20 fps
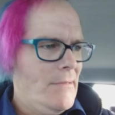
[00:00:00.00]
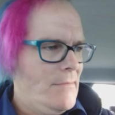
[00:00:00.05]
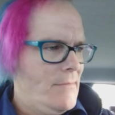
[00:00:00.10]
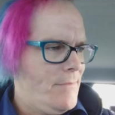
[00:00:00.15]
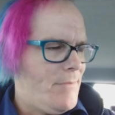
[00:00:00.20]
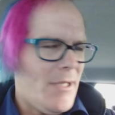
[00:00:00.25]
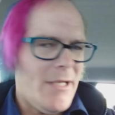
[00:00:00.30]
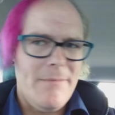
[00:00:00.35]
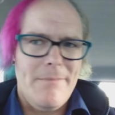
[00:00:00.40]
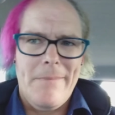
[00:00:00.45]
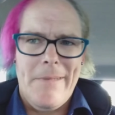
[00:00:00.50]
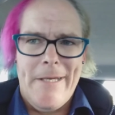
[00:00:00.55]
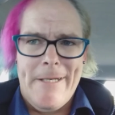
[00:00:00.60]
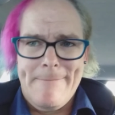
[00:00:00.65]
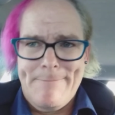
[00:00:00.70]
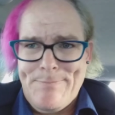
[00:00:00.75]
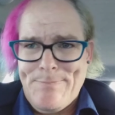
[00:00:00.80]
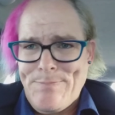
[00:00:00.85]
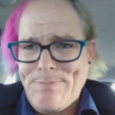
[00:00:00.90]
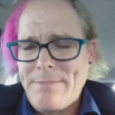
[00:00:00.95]
Pardon
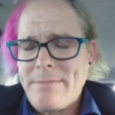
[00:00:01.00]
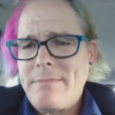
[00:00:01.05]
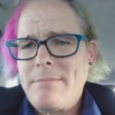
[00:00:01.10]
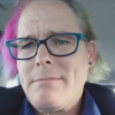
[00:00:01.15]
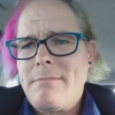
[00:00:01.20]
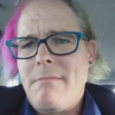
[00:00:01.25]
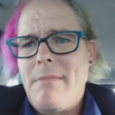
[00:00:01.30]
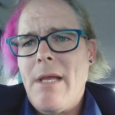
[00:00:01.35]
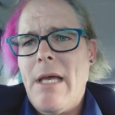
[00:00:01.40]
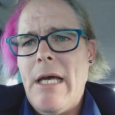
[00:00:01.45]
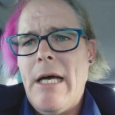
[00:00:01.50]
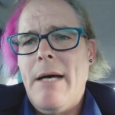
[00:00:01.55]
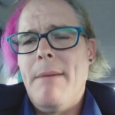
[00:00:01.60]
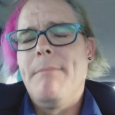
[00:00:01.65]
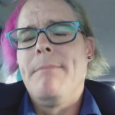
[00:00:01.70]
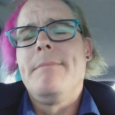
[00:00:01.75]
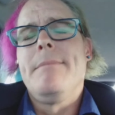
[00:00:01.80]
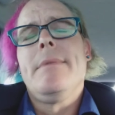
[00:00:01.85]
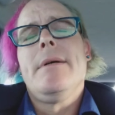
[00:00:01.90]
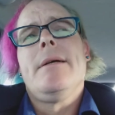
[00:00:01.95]
me.
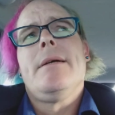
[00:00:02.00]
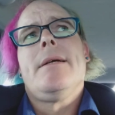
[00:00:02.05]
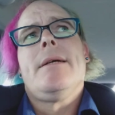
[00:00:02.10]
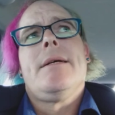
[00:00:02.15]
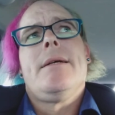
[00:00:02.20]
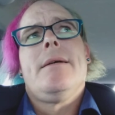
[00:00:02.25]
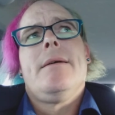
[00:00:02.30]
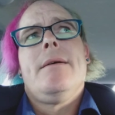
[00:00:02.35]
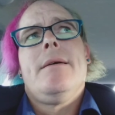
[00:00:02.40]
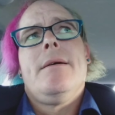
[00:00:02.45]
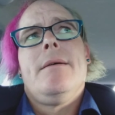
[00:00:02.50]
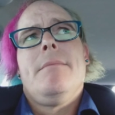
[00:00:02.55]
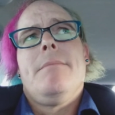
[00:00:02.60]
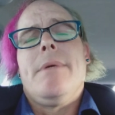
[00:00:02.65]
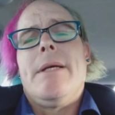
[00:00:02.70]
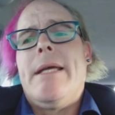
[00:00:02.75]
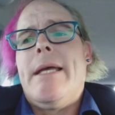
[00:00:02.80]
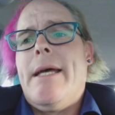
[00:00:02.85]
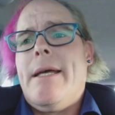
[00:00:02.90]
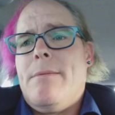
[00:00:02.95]

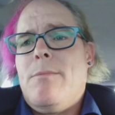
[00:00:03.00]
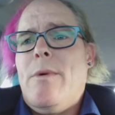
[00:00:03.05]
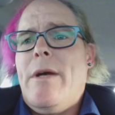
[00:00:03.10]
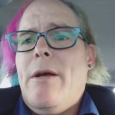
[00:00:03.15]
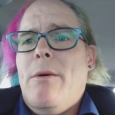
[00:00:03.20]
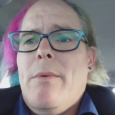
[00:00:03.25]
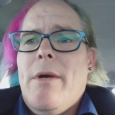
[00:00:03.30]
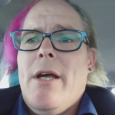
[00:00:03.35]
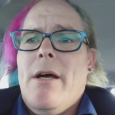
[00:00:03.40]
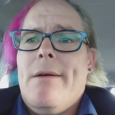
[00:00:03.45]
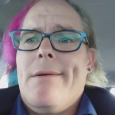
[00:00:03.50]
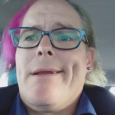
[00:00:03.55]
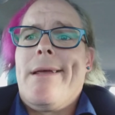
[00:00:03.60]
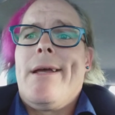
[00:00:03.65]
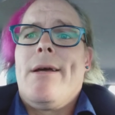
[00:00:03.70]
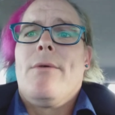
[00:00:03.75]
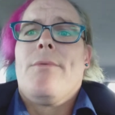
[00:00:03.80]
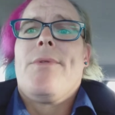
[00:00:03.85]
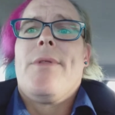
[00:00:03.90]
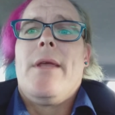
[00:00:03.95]
But yeah, where we are
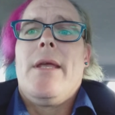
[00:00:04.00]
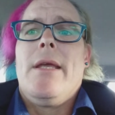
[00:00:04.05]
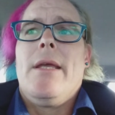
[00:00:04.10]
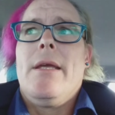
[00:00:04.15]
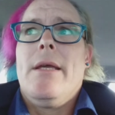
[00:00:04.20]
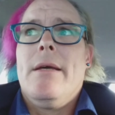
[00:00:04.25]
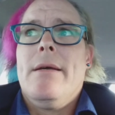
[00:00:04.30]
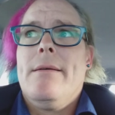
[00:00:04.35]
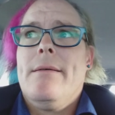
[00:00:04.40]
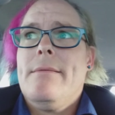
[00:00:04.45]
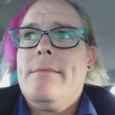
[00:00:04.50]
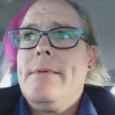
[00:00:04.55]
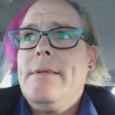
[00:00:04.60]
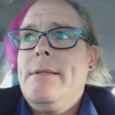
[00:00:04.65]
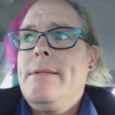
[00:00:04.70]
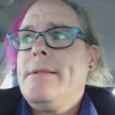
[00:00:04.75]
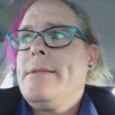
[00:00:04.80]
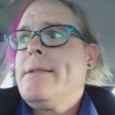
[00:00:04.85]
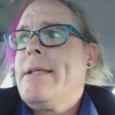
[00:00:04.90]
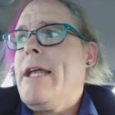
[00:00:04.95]
now, the
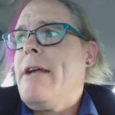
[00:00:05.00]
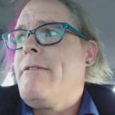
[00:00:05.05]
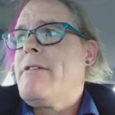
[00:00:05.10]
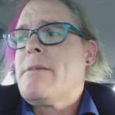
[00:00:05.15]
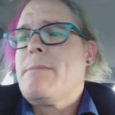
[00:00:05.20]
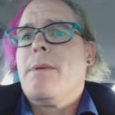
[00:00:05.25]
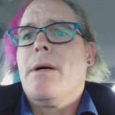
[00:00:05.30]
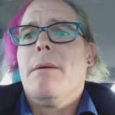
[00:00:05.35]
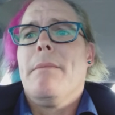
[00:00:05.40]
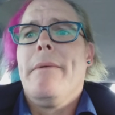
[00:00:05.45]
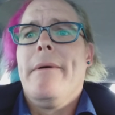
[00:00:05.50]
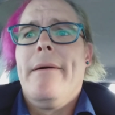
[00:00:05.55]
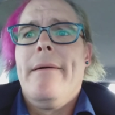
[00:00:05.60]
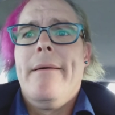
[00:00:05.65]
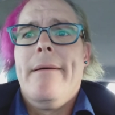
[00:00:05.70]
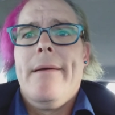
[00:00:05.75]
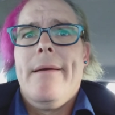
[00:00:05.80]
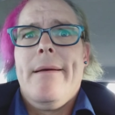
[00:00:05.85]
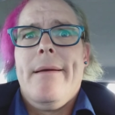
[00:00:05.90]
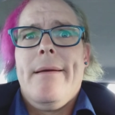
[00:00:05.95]
nearest pub
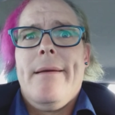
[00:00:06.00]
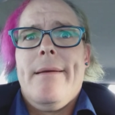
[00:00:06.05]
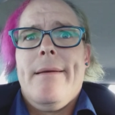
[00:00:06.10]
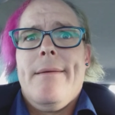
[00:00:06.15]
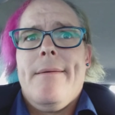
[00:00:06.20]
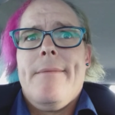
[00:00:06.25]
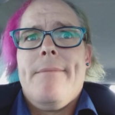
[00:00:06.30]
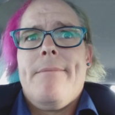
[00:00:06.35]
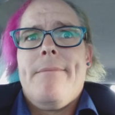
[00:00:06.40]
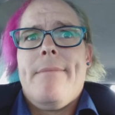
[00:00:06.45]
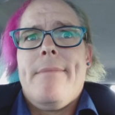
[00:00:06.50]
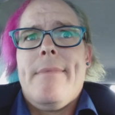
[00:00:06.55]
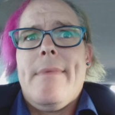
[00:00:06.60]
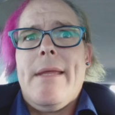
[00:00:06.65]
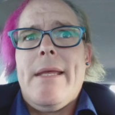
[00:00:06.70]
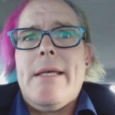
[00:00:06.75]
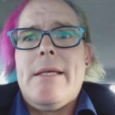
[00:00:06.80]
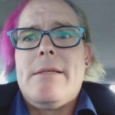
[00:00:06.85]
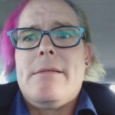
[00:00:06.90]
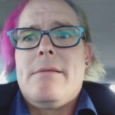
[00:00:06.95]

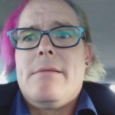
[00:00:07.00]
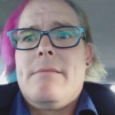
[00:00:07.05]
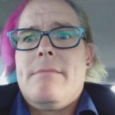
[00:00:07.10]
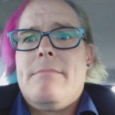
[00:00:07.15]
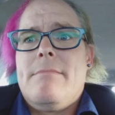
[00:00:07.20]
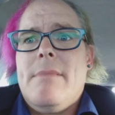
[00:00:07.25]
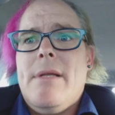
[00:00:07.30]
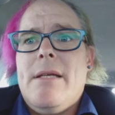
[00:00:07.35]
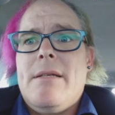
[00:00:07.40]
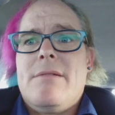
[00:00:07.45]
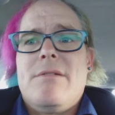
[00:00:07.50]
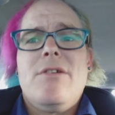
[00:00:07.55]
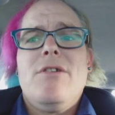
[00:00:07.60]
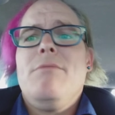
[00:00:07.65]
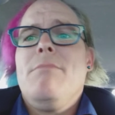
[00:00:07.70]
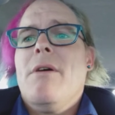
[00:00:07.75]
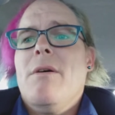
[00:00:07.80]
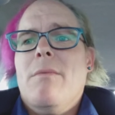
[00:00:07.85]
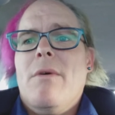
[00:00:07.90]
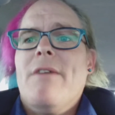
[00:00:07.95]
is
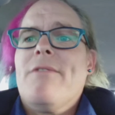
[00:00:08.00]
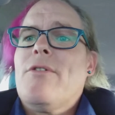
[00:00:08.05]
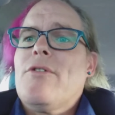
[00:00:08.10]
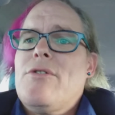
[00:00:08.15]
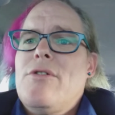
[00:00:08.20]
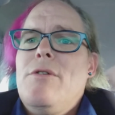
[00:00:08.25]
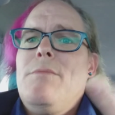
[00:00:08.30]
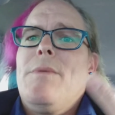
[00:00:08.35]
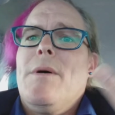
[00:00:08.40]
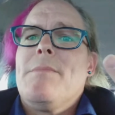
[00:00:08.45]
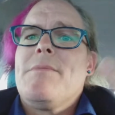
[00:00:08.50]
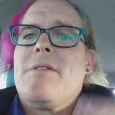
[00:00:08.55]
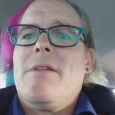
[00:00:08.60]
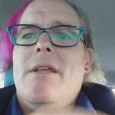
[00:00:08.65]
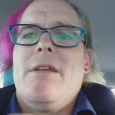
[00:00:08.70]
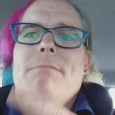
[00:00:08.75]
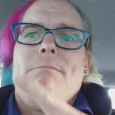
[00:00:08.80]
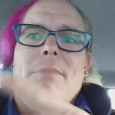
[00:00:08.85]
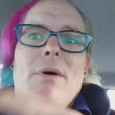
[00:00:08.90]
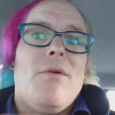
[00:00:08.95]
2 miles. Well, I've got 2 pubs and
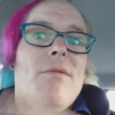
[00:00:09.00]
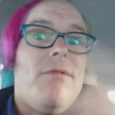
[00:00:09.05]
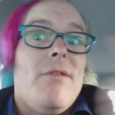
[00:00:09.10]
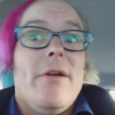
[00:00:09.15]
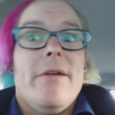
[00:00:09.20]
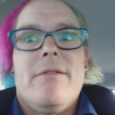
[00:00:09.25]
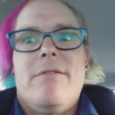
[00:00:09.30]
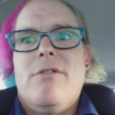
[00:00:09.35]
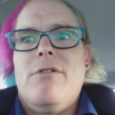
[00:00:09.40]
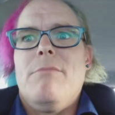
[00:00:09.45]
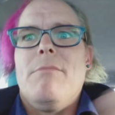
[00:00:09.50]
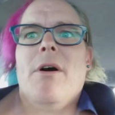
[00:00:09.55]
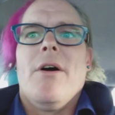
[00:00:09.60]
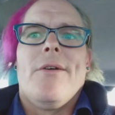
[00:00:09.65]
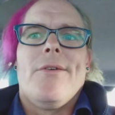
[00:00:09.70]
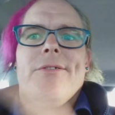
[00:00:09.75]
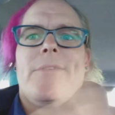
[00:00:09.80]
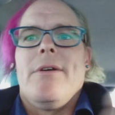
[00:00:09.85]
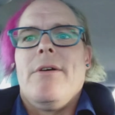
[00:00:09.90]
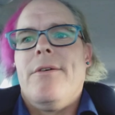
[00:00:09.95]
they're both like 2
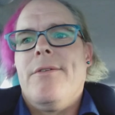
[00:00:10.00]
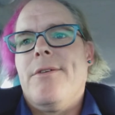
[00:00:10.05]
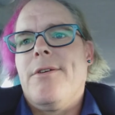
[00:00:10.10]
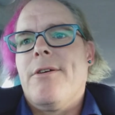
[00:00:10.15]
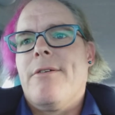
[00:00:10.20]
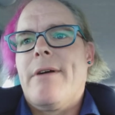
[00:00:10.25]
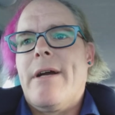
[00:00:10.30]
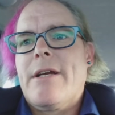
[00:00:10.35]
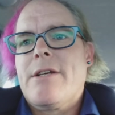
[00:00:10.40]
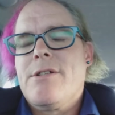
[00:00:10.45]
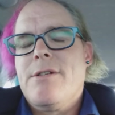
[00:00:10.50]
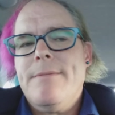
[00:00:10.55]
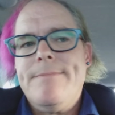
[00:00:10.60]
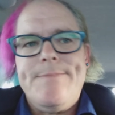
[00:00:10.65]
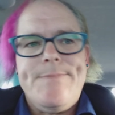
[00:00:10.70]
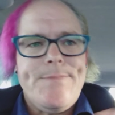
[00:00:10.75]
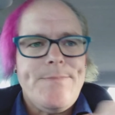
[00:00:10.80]
miles in either direction.